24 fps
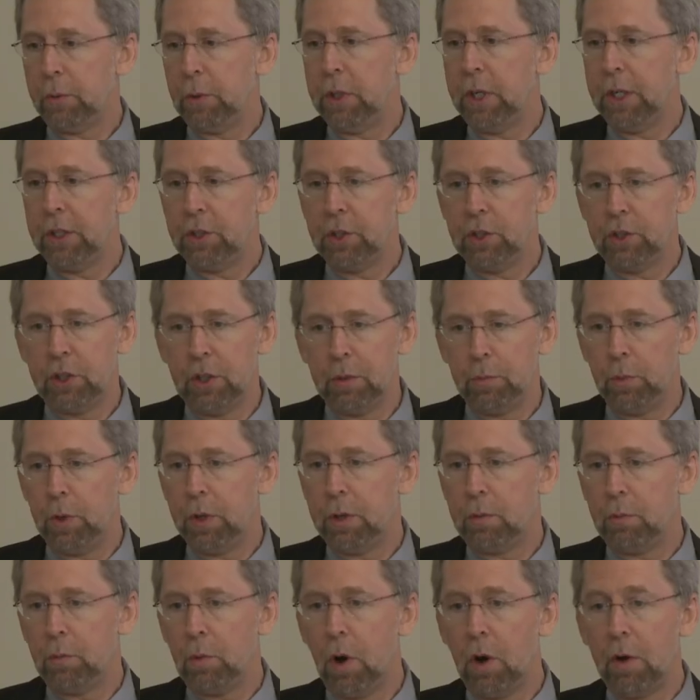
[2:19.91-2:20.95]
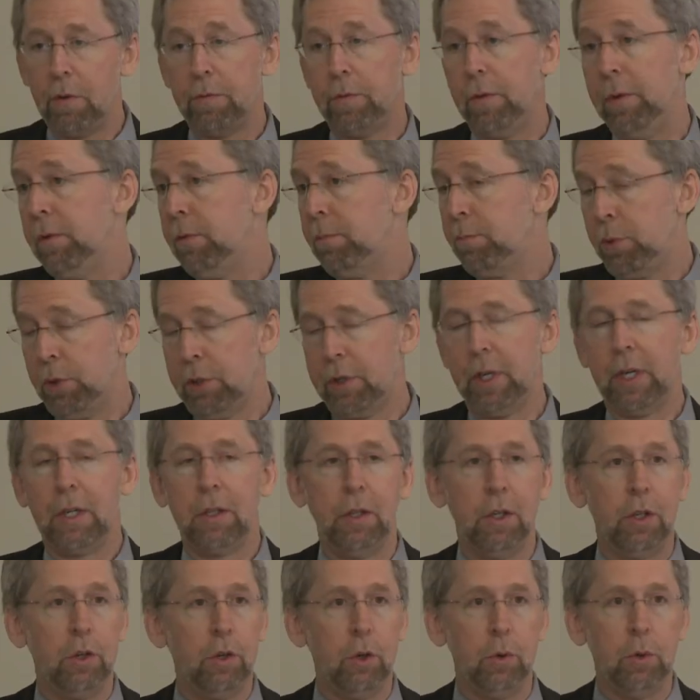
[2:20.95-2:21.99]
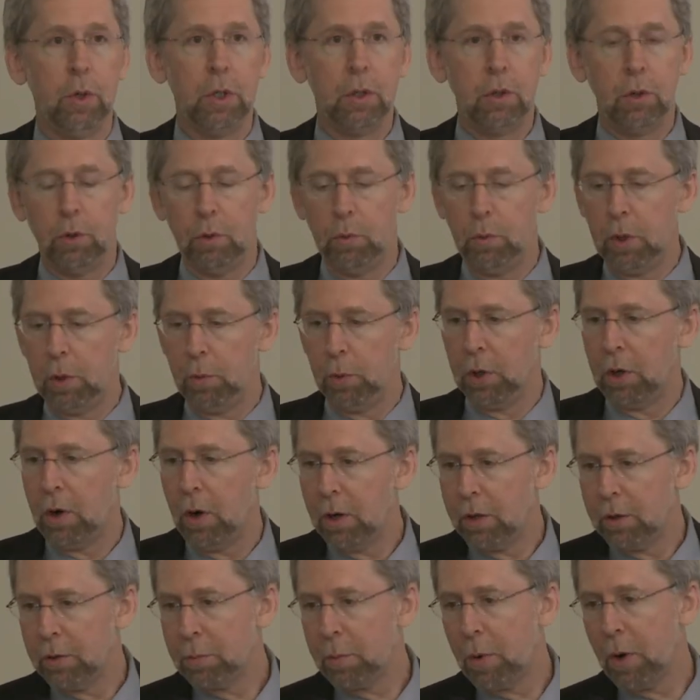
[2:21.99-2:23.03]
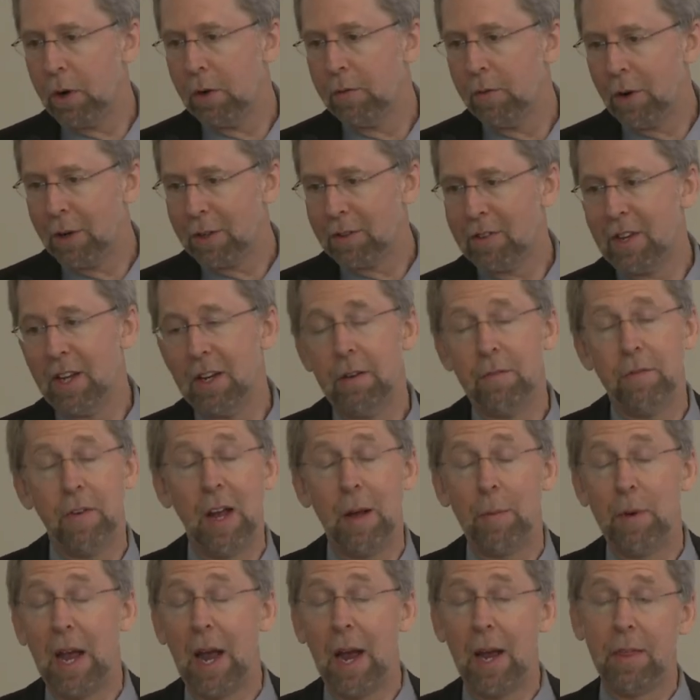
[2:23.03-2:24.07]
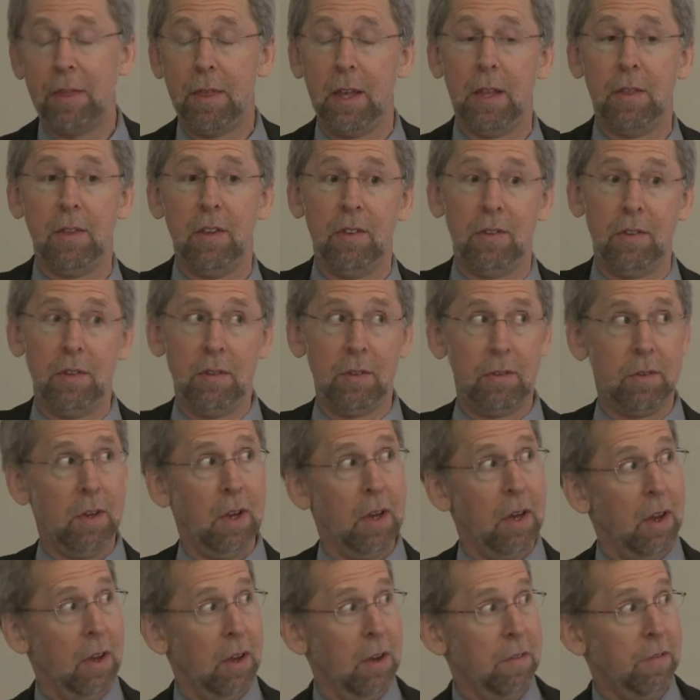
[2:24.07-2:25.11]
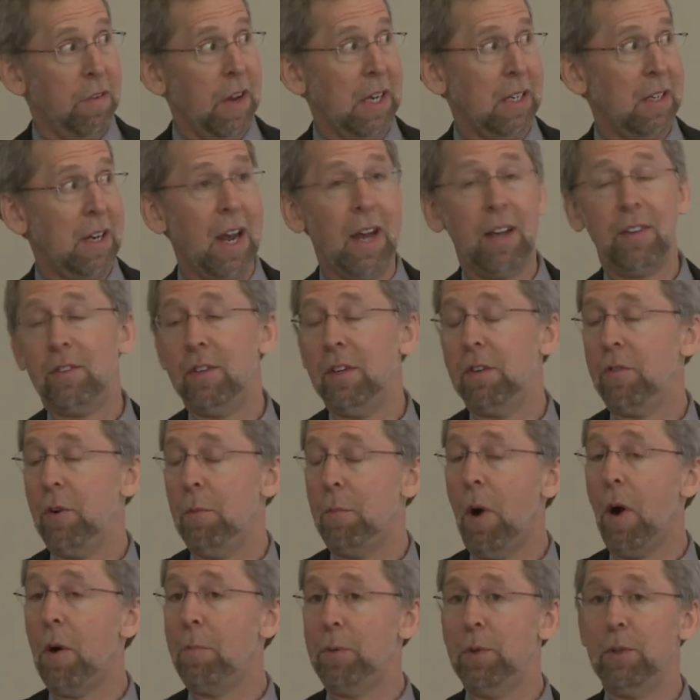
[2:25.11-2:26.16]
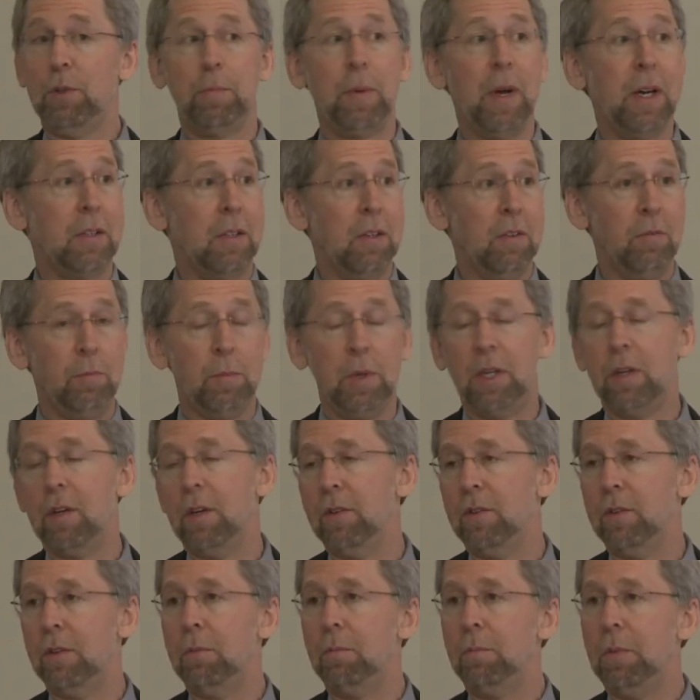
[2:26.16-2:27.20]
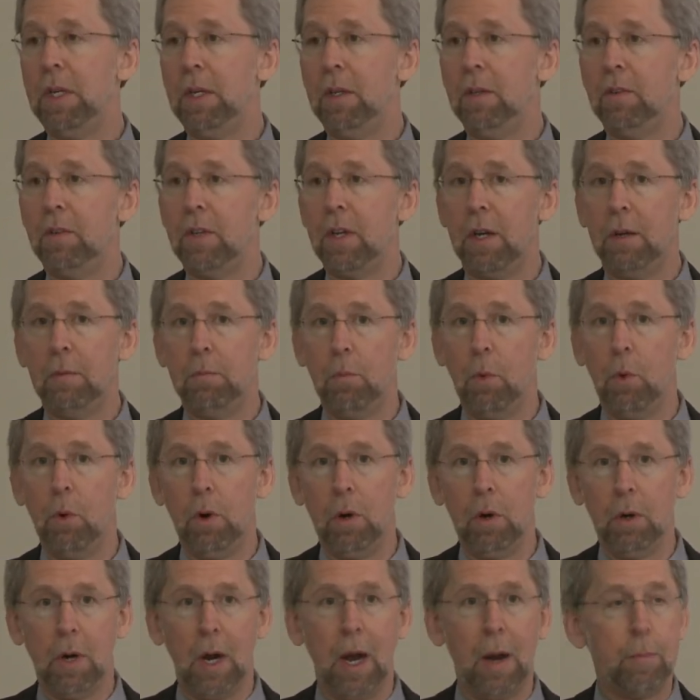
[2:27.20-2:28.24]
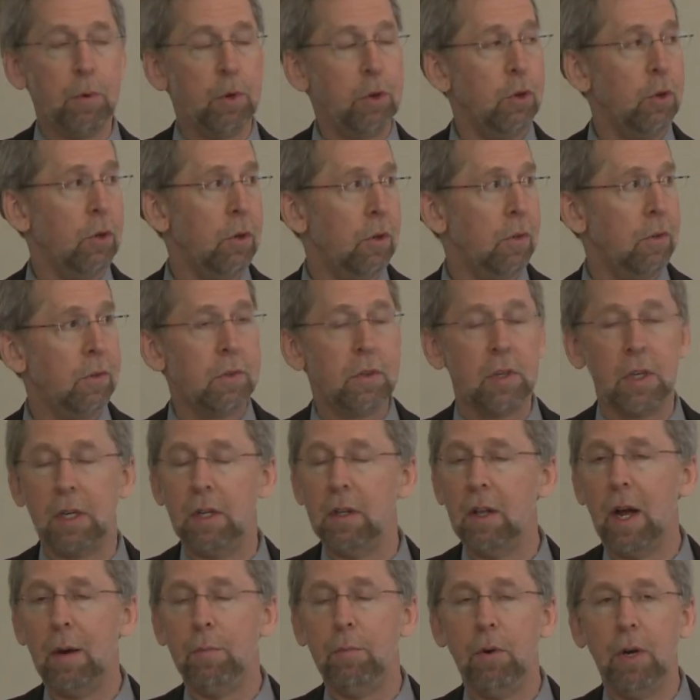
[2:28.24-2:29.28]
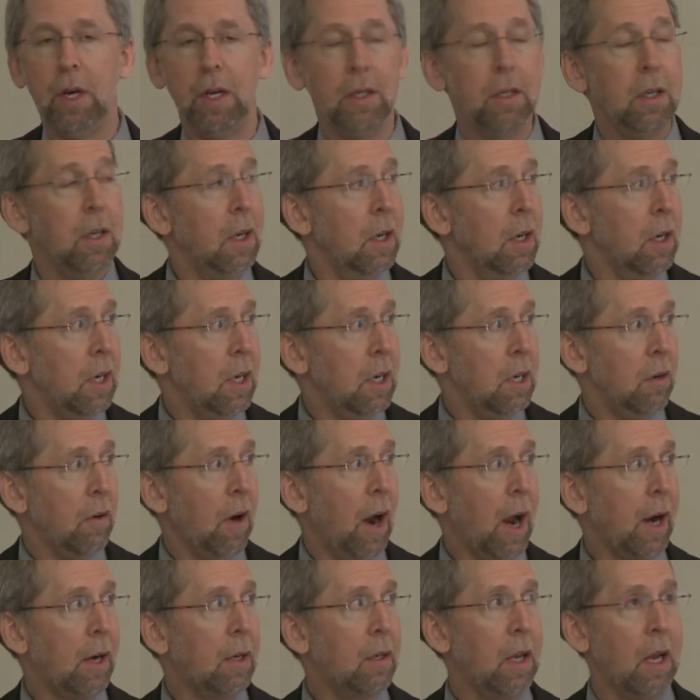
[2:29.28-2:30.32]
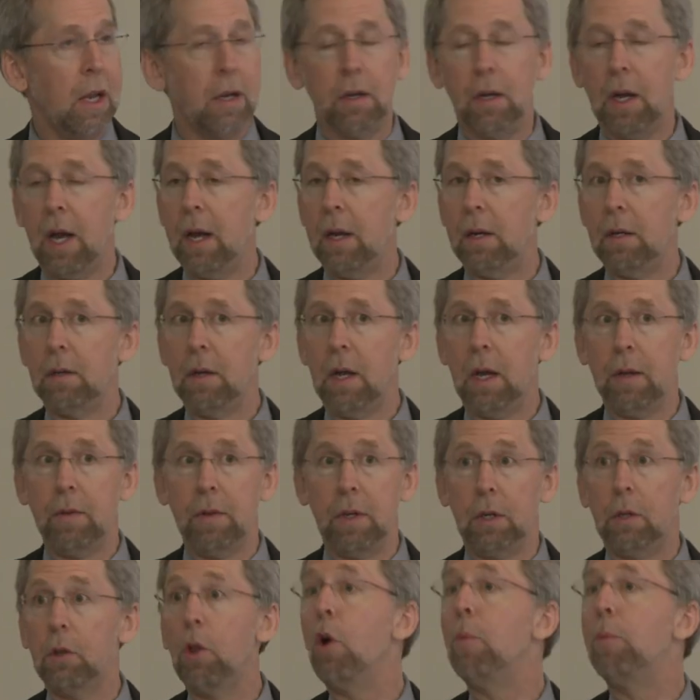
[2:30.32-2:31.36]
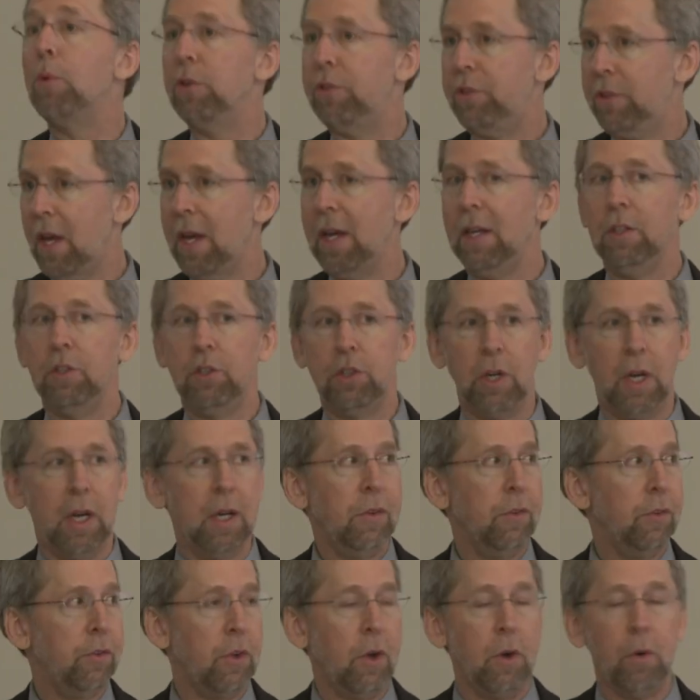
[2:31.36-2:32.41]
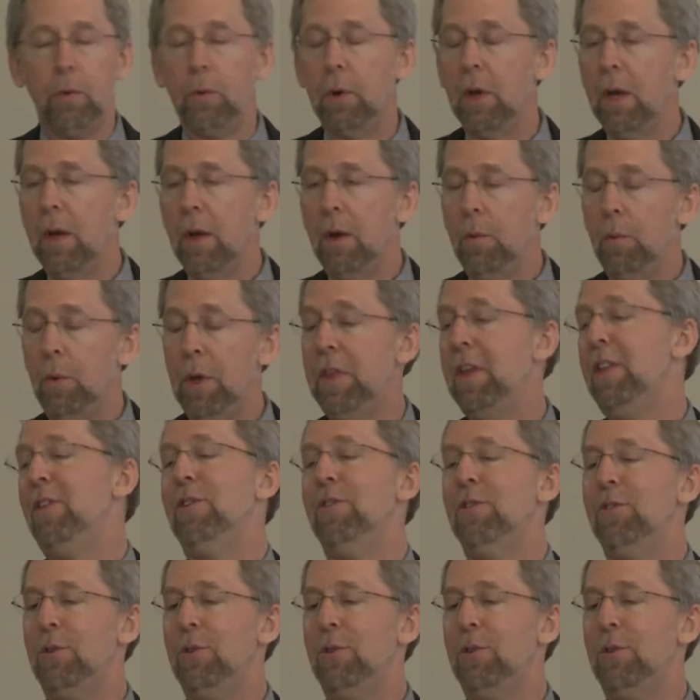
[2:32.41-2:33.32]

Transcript: relationship with Rolf and particularly Ewan, who we regard as part of our extended family. I think this is fantastic from our perspective because it means yet more opportunities to collaborate, interact on, a- on, on the global stage. And so we think this is